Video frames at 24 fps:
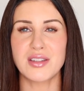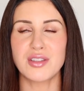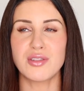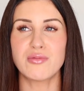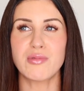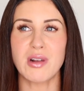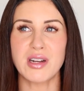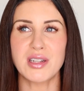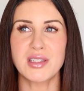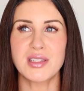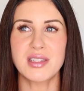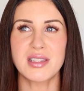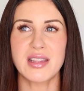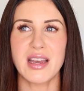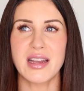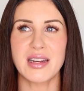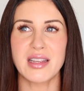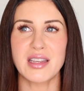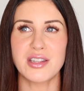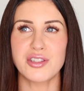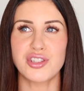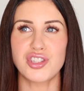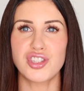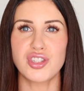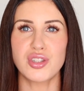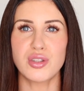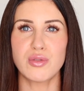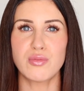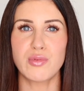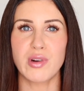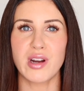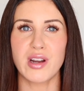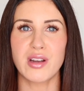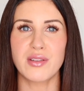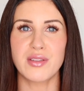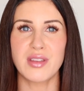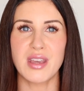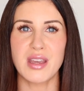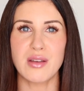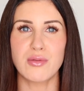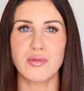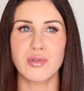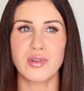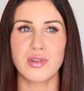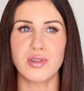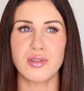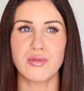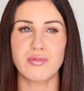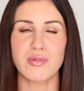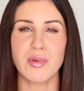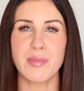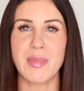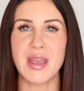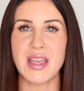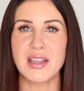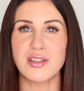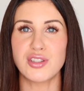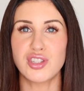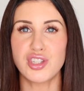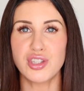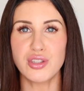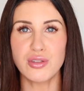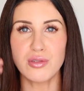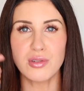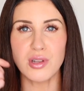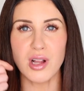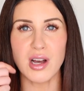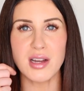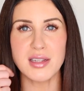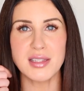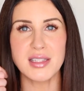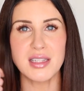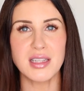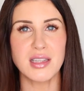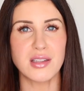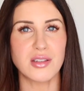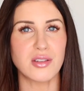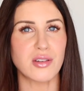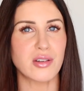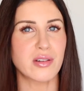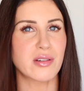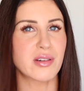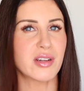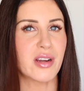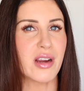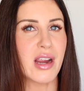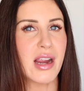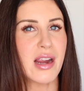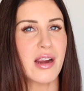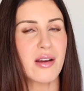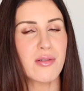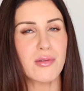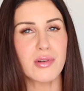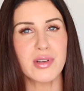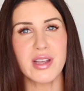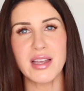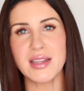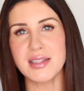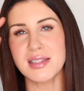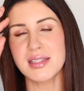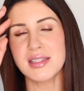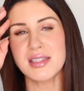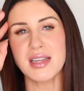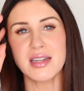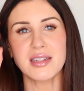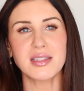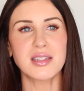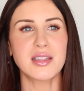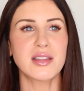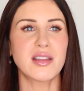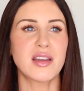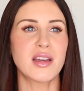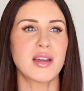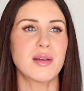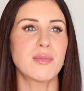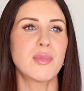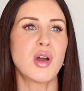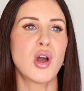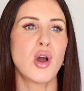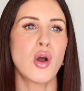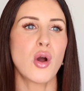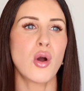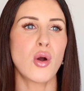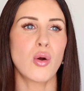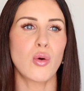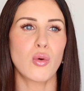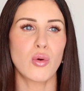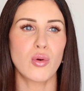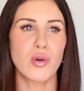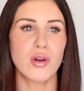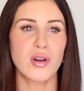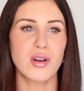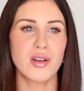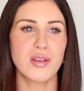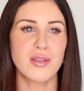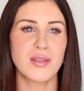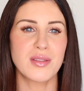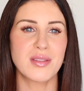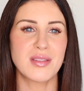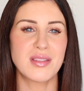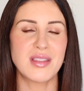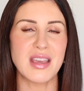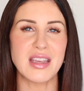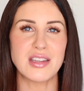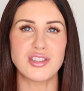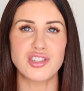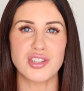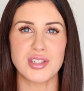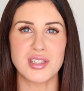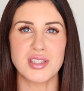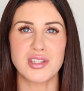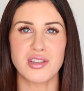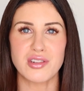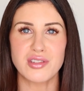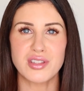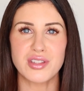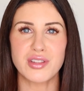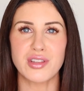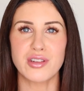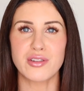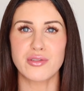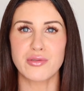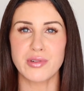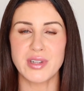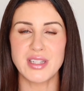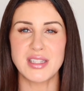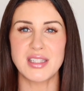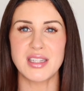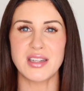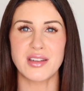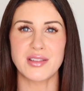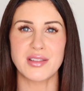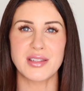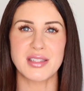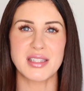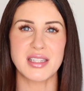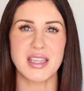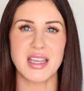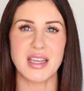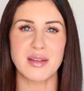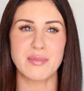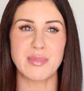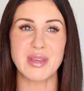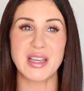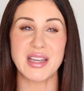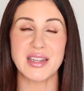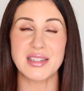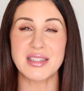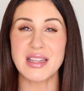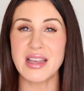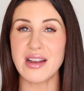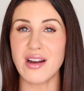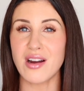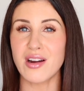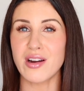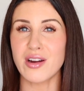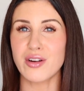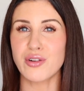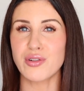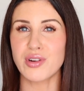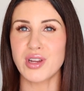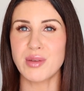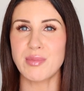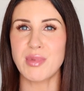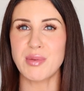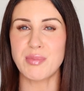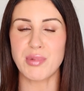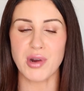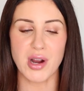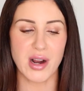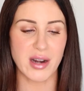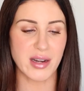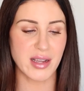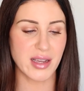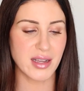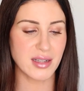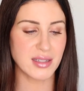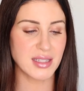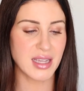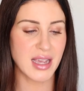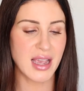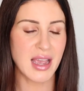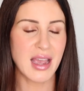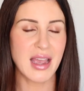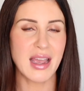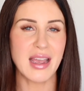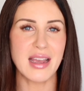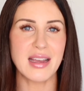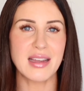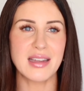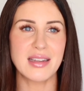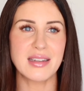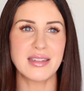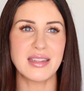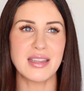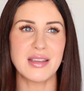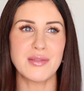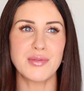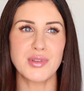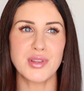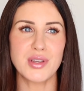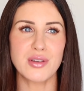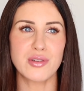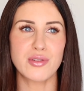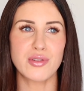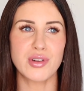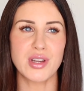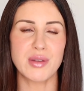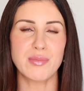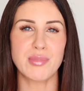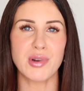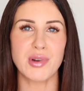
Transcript: run into that issue where they will remain too glossy, your hair will get stuck to them, or they just start to look greasy on the skin because they are a creamy product. And even though cream